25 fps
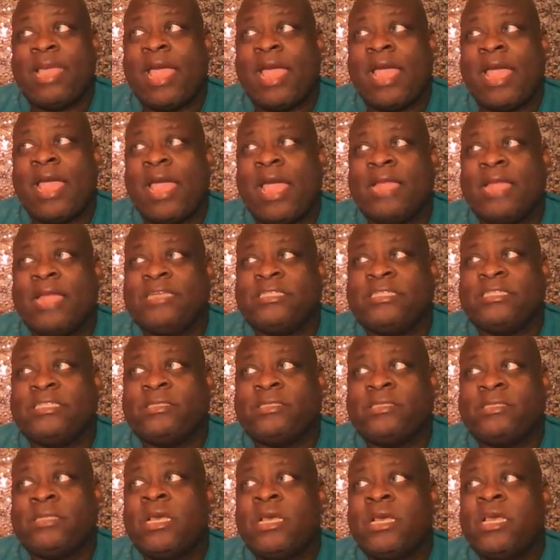I
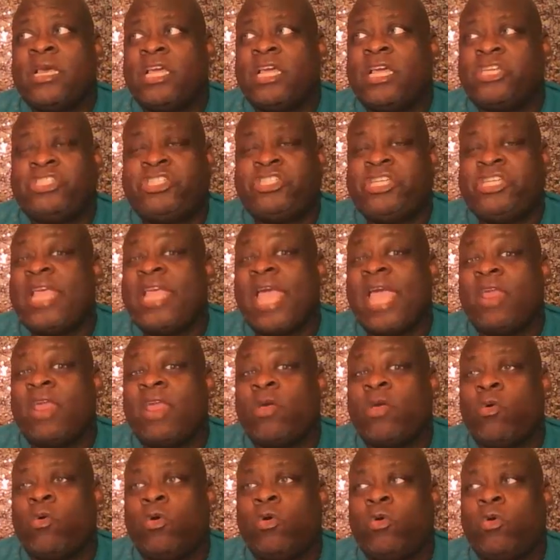just, because she got
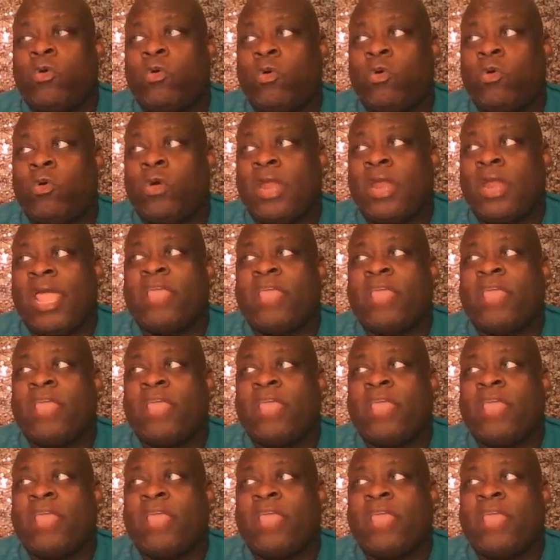it going on